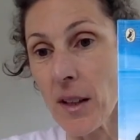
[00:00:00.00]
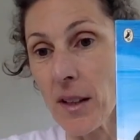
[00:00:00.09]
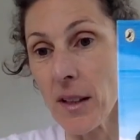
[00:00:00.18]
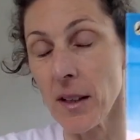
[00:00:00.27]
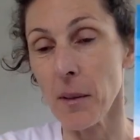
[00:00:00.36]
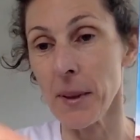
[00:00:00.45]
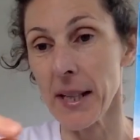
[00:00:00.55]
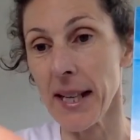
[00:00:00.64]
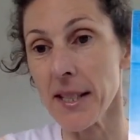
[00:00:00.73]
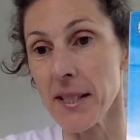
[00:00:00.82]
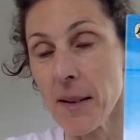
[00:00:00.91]
a bit
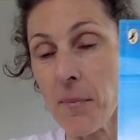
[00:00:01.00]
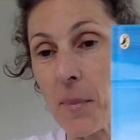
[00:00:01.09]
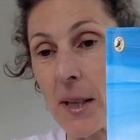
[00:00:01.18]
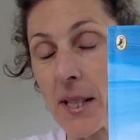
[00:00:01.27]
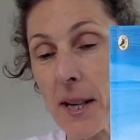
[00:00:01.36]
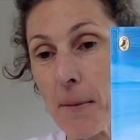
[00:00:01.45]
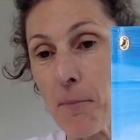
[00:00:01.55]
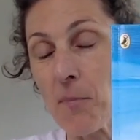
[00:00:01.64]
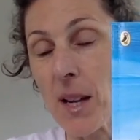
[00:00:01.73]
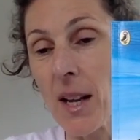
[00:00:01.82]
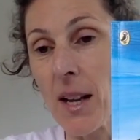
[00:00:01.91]
later, but
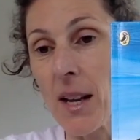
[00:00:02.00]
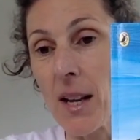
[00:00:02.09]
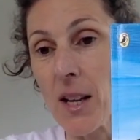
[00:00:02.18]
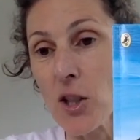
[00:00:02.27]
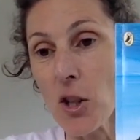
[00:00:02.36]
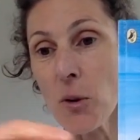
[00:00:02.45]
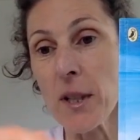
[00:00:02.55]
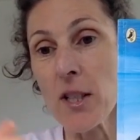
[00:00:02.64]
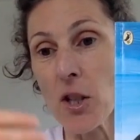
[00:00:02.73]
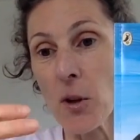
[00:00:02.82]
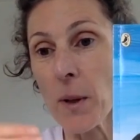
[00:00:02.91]
Slowly,
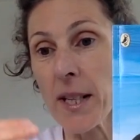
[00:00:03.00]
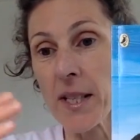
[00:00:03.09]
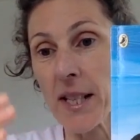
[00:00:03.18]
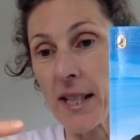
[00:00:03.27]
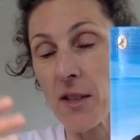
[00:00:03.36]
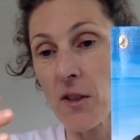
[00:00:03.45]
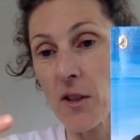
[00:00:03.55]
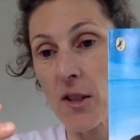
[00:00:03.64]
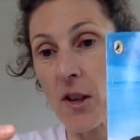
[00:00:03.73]
Slowly, said the